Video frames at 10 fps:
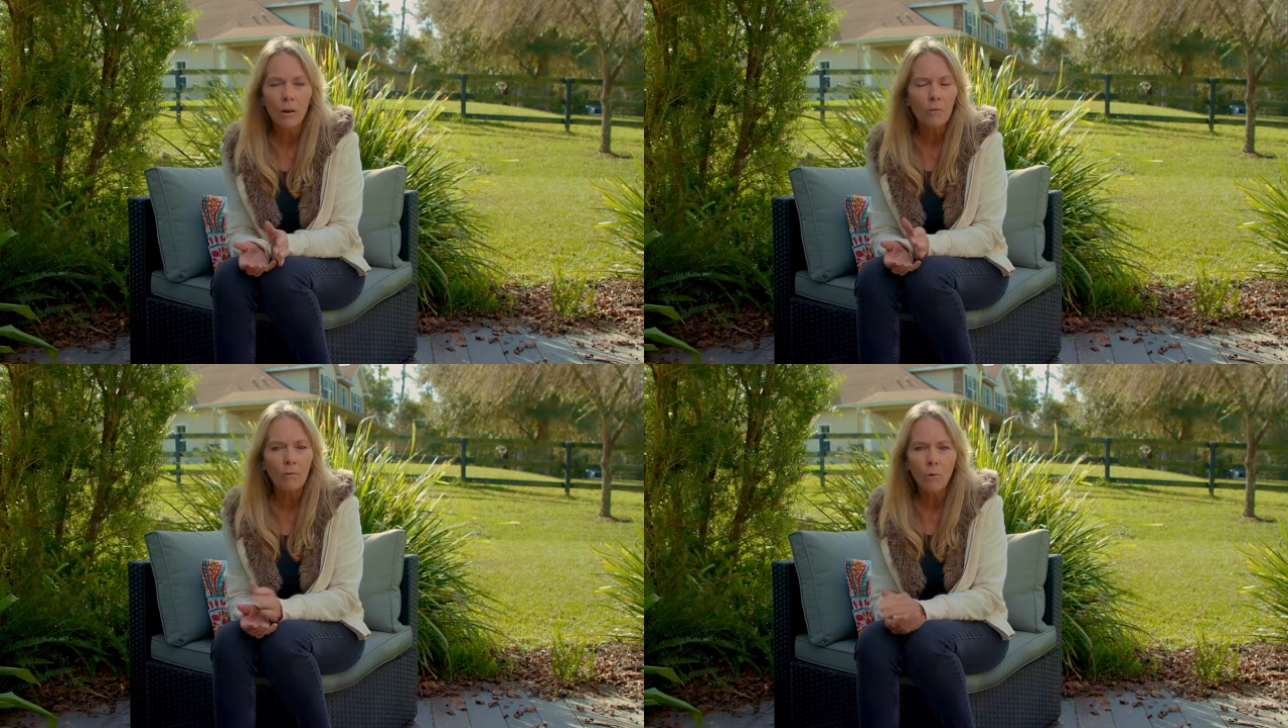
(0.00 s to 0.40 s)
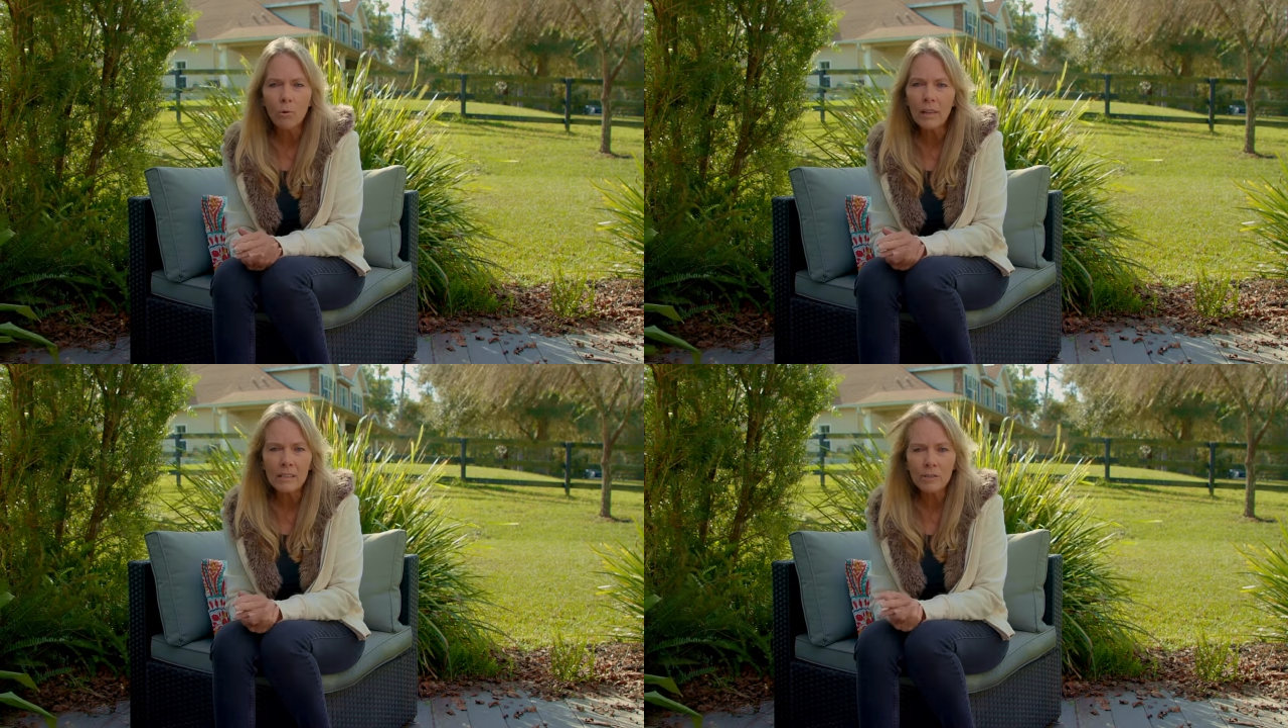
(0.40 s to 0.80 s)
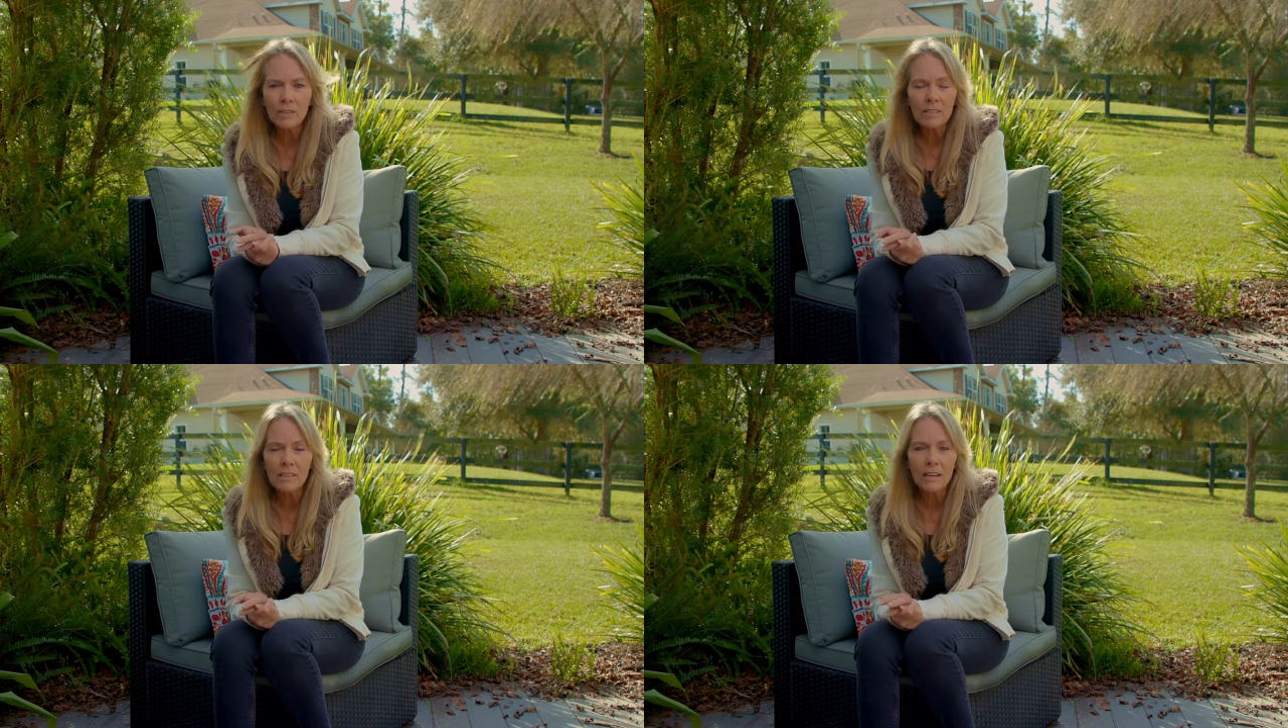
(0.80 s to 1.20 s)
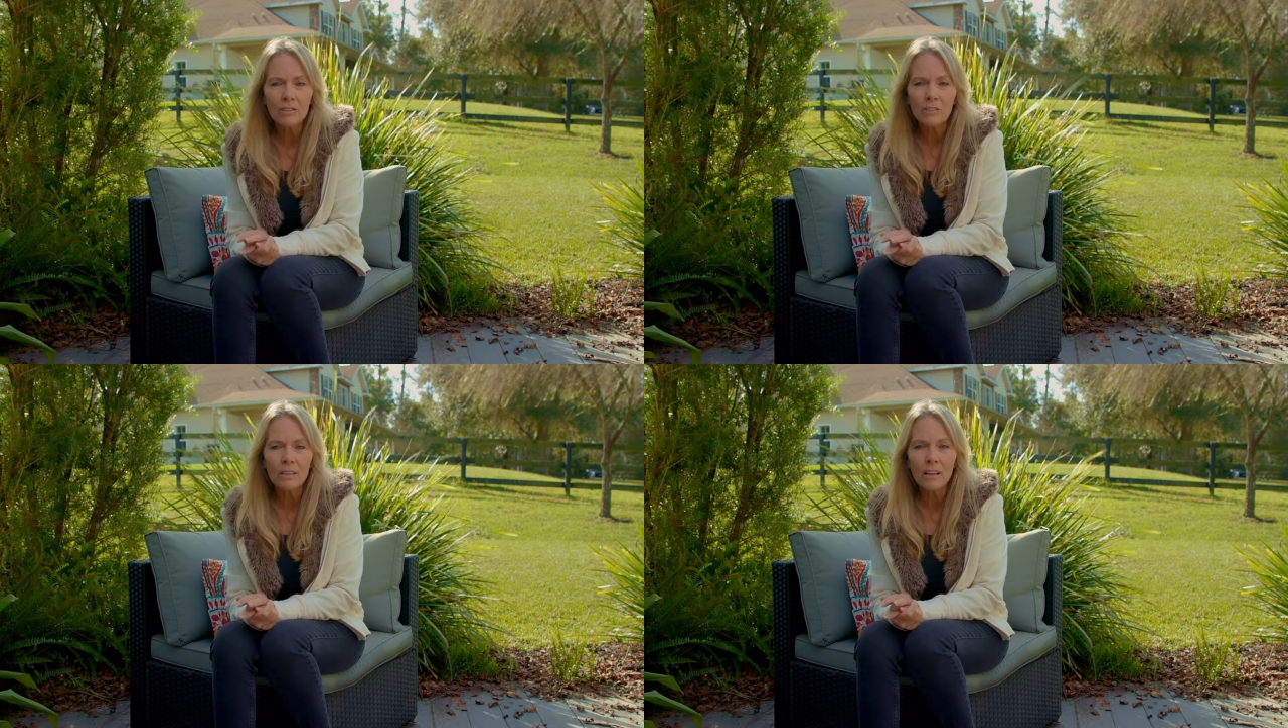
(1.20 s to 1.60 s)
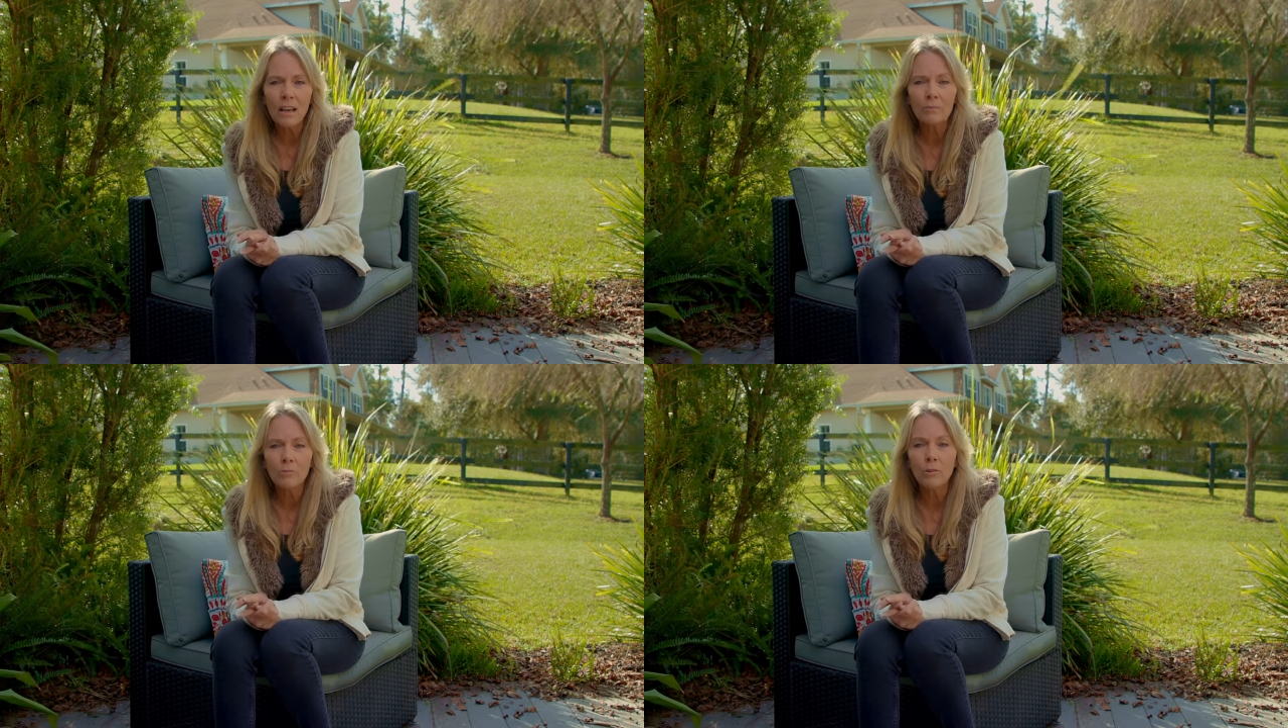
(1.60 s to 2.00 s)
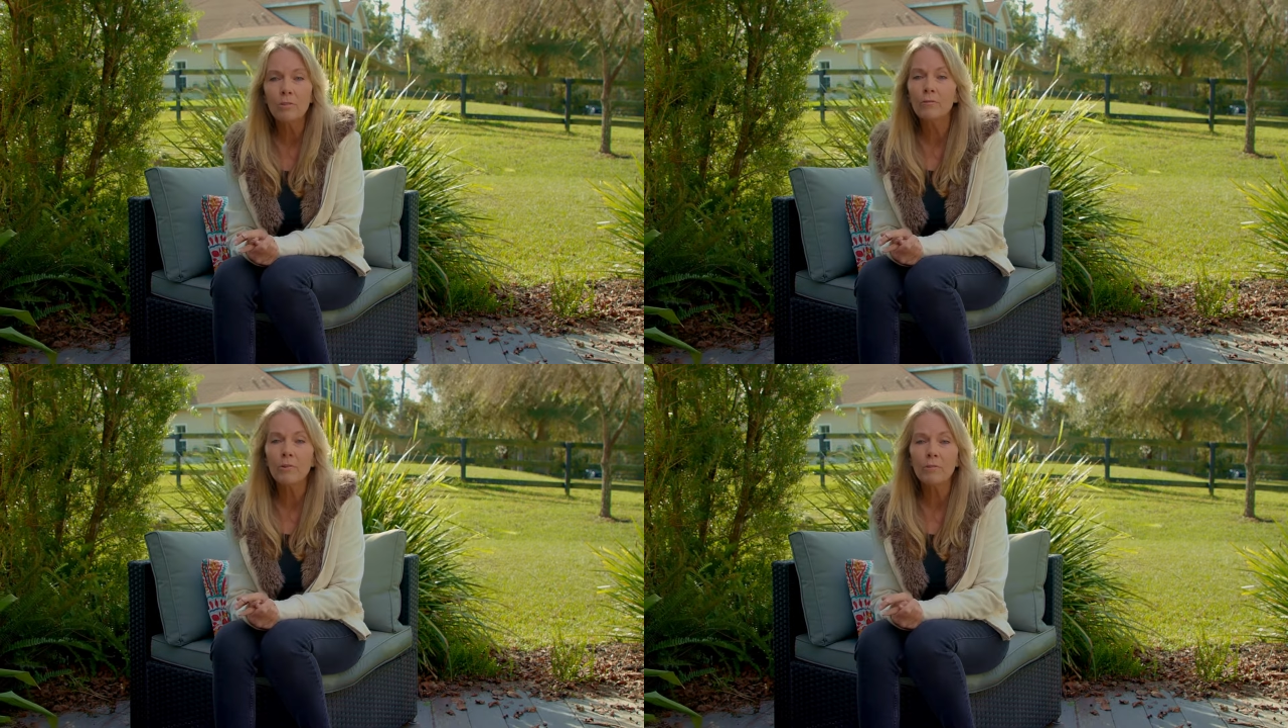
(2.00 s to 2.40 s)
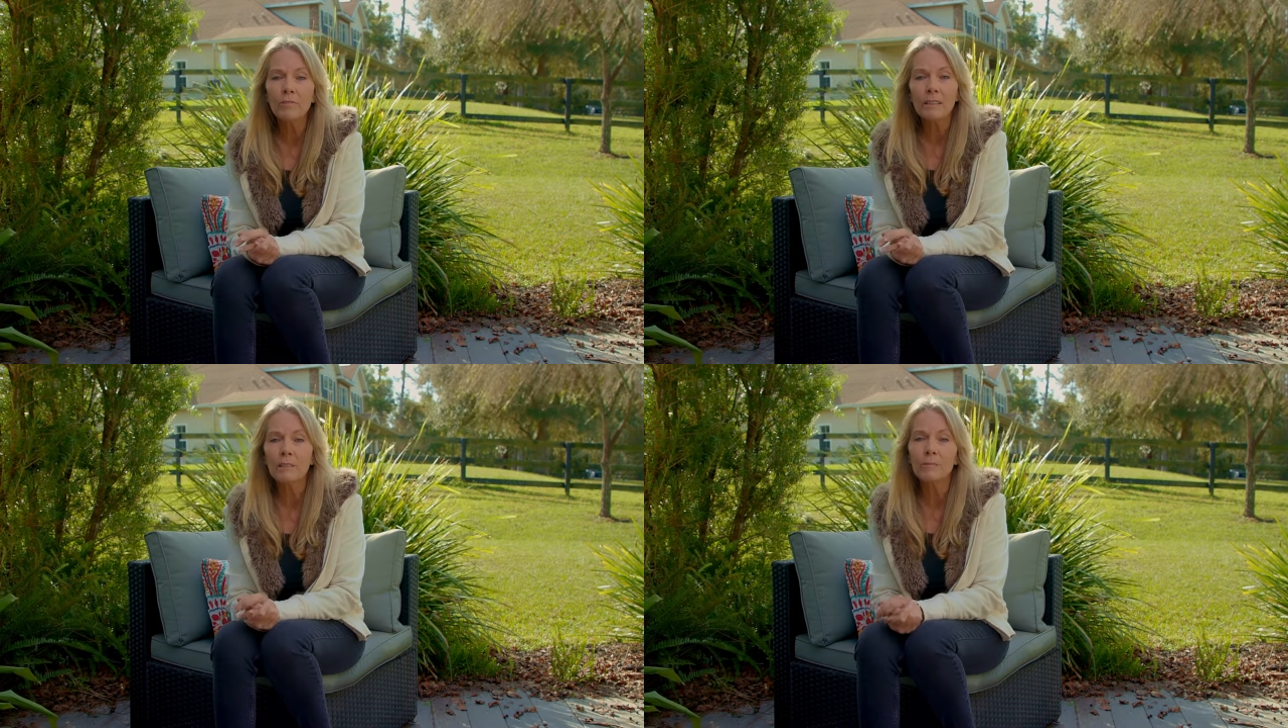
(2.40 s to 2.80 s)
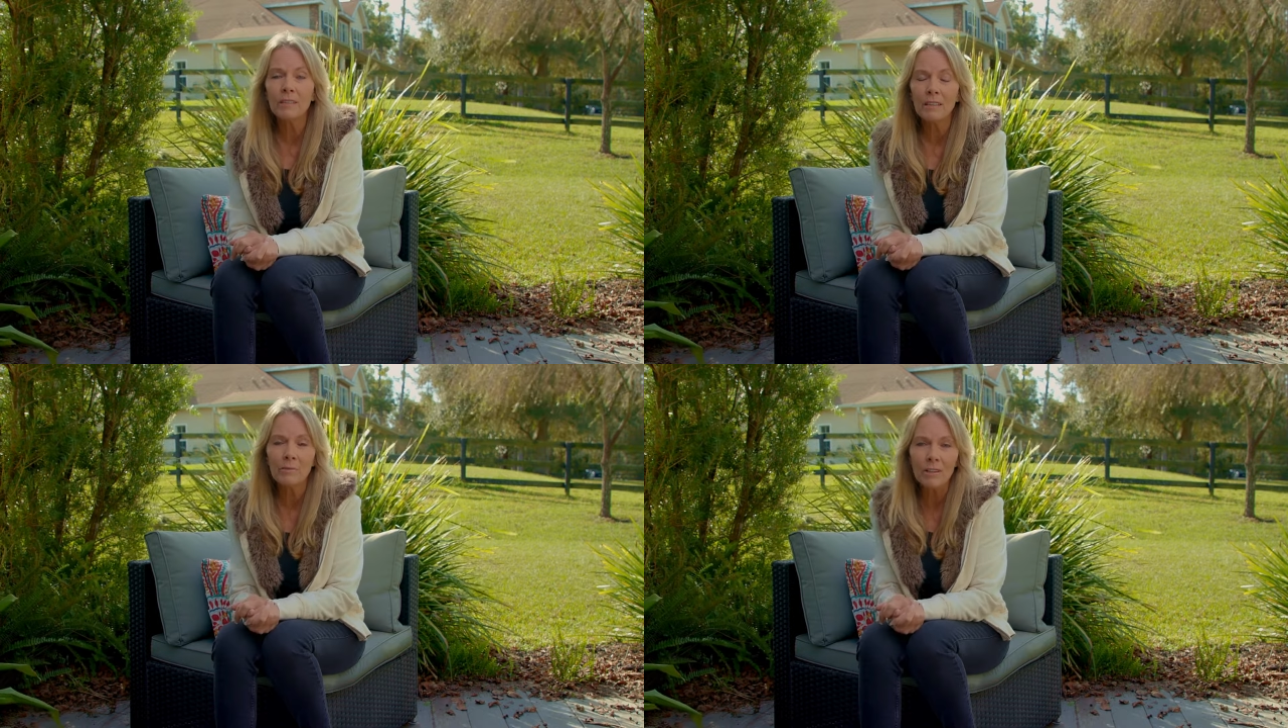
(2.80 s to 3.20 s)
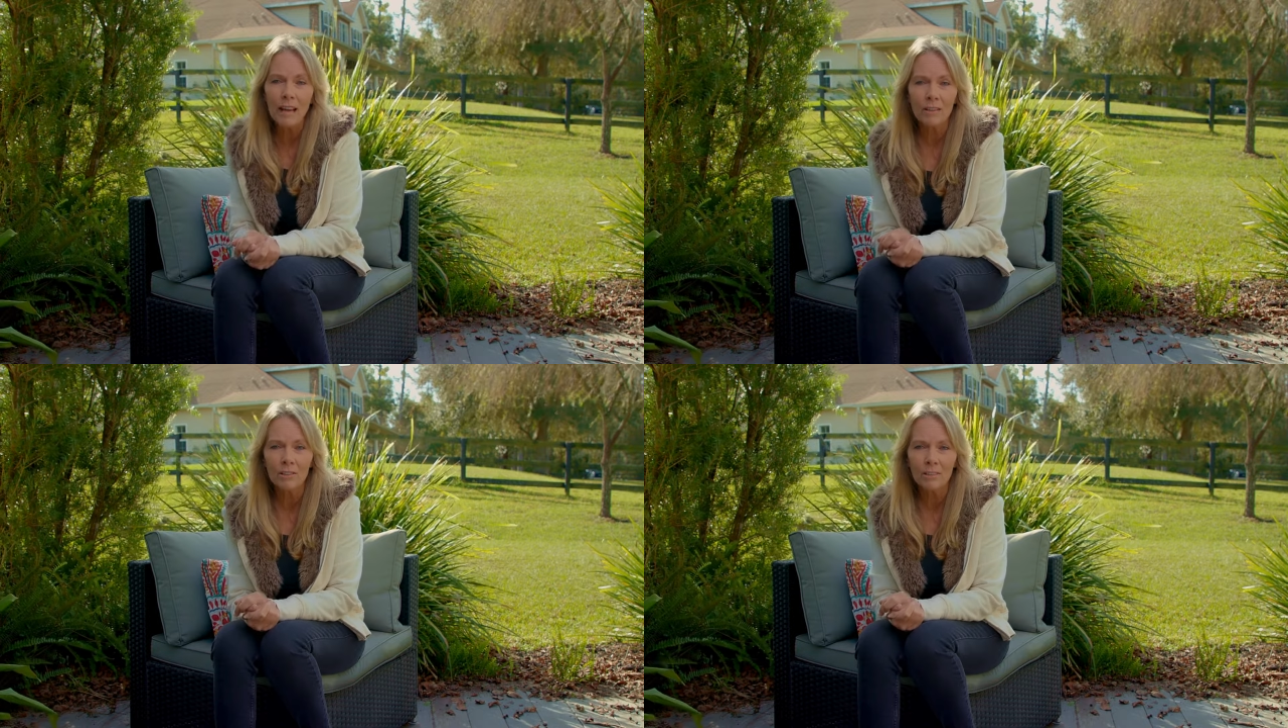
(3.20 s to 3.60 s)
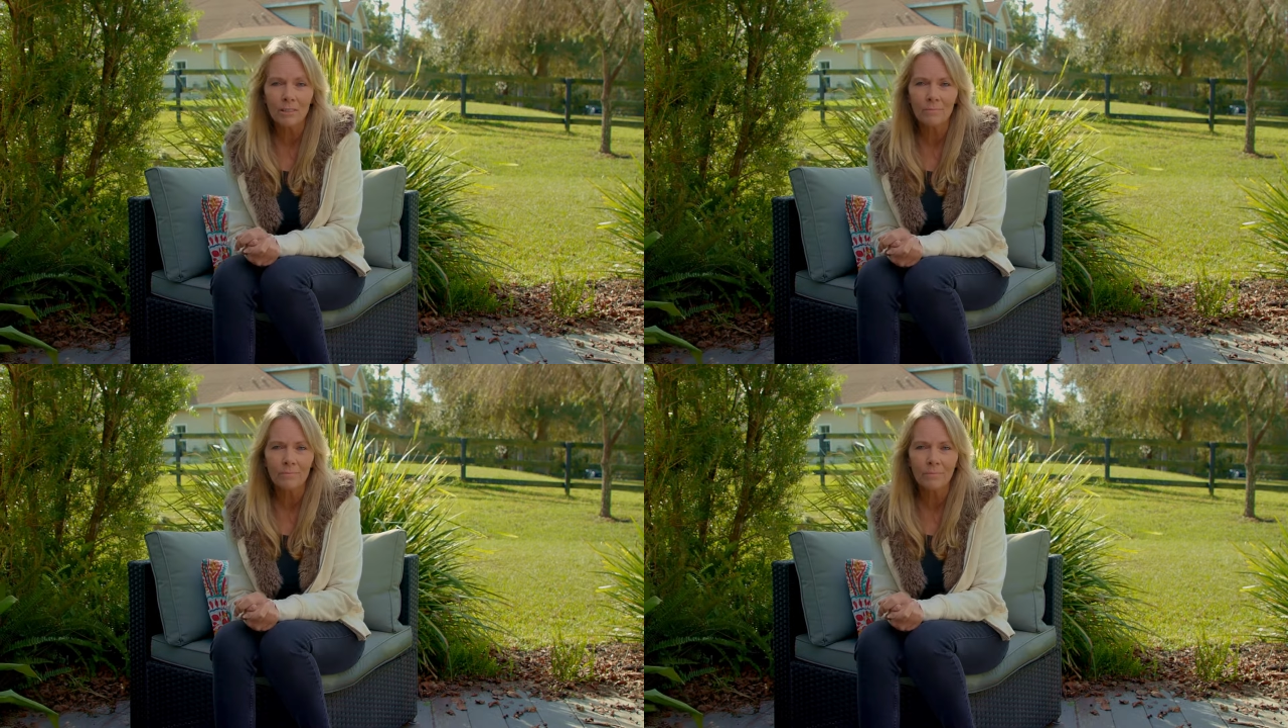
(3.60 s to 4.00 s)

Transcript: of all ages and stages in life who fall victim to their reactions.